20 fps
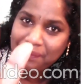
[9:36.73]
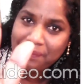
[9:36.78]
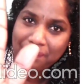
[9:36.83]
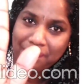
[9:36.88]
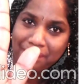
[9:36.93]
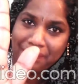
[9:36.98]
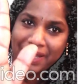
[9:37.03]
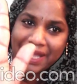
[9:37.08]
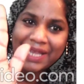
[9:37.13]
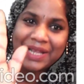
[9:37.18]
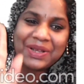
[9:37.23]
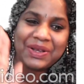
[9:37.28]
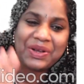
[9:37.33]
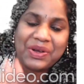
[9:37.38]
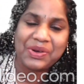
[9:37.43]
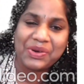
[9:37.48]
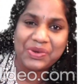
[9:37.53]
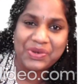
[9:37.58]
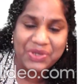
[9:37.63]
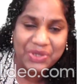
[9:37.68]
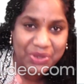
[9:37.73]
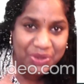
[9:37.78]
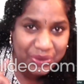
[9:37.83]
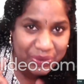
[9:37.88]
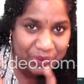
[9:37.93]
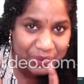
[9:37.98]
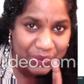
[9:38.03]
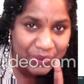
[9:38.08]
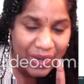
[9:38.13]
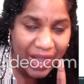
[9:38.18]
Bingo!
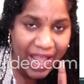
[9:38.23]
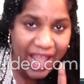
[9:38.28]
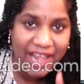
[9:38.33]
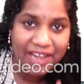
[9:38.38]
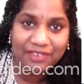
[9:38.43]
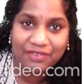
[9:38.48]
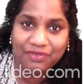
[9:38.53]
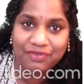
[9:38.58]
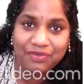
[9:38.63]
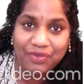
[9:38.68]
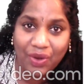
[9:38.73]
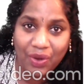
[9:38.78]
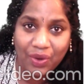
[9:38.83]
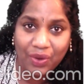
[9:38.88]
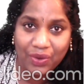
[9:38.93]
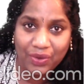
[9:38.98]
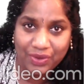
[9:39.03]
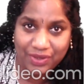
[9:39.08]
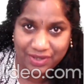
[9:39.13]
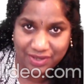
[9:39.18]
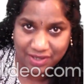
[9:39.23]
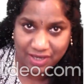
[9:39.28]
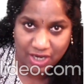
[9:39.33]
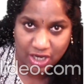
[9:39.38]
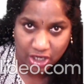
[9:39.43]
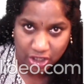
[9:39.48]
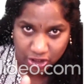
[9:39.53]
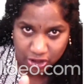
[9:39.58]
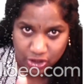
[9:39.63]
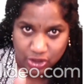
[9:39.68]
2 and 4.
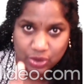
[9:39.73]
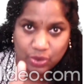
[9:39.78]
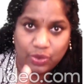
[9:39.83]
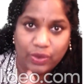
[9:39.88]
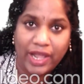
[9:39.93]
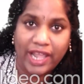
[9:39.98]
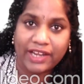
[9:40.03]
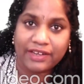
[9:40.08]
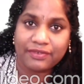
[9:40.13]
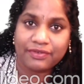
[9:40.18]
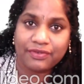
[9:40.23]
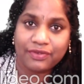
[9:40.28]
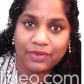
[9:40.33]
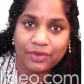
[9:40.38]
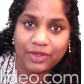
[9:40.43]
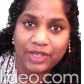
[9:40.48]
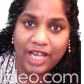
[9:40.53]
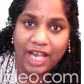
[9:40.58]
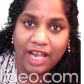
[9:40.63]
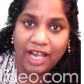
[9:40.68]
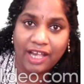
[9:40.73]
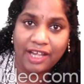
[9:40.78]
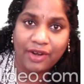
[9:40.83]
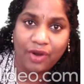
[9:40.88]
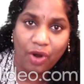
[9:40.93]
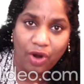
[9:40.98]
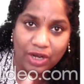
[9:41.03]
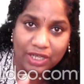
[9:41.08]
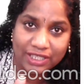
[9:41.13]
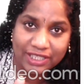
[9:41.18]
2 and 4 are
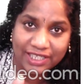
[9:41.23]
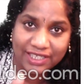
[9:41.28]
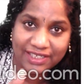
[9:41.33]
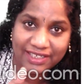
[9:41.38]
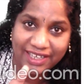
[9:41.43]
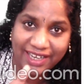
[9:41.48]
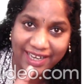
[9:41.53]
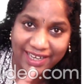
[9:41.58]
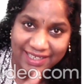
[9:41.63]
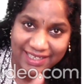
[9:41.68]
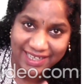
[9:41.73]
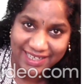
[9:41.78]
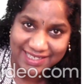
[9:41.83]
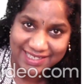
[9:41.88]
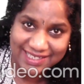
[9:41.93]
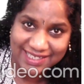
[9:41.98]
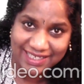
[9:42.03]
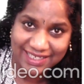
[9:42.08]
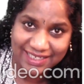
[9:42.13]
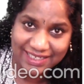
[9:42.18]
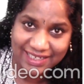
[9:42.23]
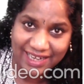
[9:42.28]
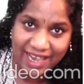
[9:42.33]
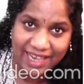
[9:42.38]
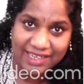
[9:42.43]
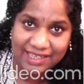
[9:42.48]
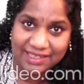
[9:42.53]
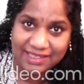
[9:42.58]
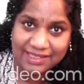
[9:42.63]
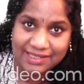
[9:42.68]
alternate exterior
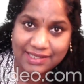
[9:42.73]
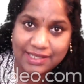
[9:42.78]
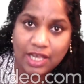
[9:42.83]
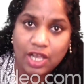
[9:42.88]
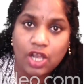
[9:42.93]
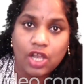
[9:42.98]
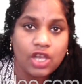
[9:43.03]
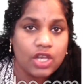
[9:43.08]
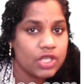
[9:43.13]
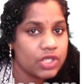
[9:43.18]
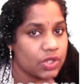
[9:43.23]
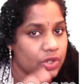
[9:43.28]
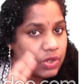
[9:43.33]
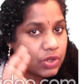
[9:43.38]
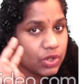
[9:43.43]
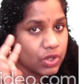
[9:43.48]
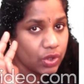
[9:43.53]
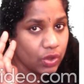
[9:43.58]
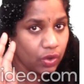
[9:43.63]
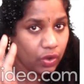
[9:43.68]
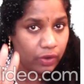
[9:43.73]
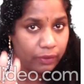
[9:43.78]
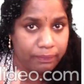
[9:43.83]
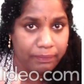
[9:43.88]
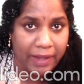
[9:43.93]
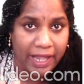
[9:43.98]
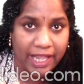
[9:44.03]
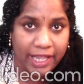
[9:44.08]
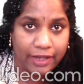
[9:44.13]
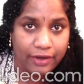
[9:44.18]
angles. So 2
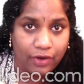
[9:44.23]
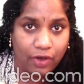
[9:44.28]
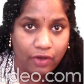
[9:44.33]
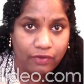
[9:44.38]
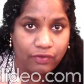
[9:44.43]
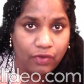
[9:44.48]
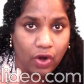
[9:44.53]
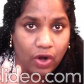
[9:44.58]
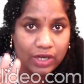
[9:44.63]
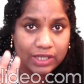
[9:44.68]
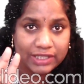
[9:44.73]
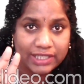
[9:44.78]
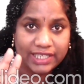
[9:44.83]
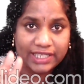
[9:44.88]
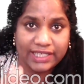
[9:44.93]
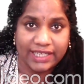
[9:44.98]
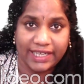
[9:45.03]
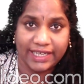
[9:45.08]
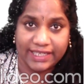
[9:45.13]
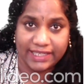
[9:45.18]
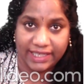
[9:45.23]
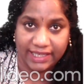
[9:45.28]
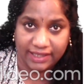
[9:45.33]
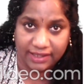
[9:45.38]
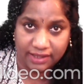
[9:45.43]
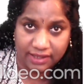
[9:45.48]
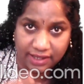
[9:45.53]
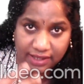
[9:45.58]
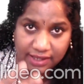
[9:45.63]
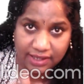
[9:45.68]
pair of alternate
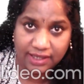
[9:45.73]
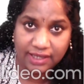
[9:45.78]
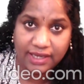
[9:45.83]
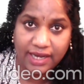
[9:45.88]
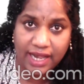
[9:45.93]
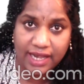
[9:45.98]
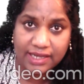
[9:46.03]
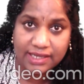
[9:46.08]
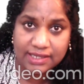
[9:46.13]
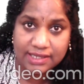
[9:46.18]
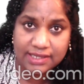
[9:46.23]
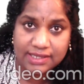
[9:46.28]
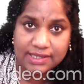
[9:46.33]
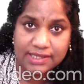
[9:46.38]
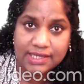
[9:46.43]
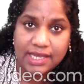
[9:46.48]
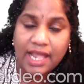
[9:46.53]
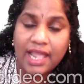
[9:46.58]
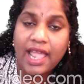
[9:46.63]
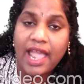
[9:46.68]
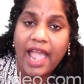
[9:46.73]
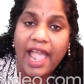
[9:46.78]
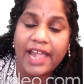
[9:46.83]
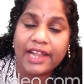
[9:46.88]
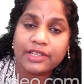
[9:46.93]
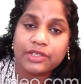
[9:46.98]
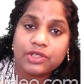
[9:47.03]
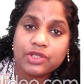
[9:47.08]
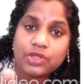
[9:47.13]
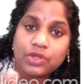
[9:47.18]
interior angles
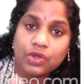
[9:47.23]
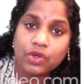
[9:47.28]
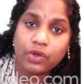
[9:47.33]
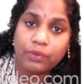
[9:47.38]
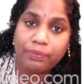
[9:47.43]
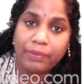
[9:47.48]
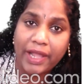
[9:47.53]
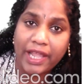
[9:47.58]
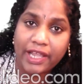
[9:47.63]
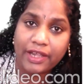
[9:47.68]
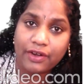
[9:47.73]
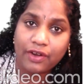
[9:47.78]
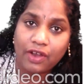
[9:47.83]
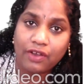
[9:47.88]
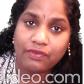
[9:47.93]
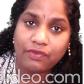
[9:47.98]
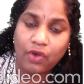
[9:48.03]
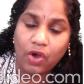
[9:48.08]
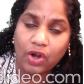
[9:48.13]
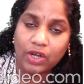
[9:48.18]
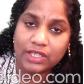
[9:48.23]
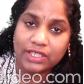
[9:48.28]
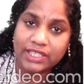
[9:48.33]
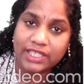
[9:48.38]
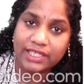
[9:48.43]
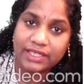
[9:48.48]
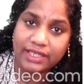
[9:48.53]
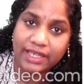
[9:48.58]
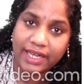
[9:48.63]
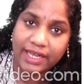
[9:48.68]
and 2 pair of
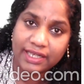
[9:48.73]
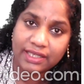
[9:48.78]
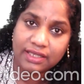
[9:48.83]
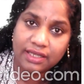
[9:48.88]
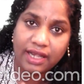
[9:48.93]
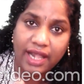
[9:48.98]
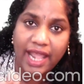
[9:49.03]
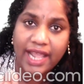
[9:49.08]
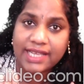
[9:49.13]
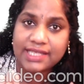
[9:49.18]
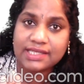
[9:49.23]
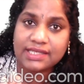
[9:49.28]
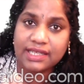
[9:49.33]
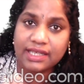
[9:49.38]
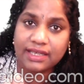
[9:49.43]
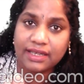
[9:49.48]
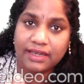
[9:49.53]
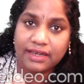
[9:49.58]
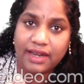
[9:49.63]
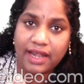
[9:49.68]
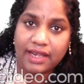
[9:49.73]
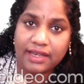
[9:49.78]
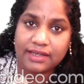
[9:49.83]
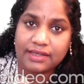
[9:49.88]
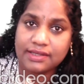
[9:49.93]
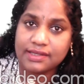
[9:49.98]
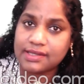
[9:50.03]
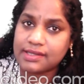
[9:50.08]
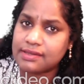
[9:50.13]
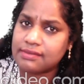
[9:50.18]
alternate exterior
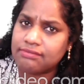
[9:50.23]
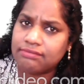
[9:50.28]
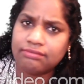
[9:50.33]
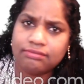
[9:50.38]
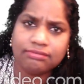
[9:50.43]
angles.